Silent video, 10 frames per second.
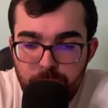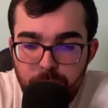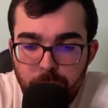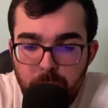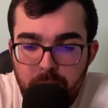
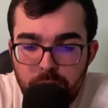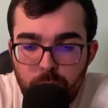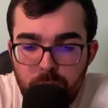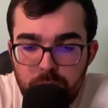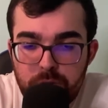who has
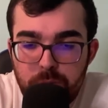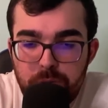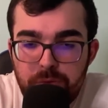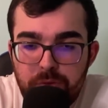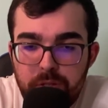worse goal
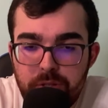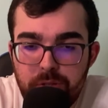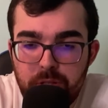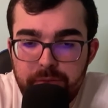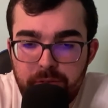differential
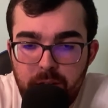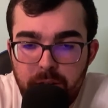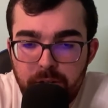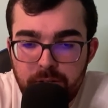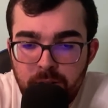than the
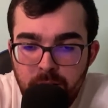Flyers.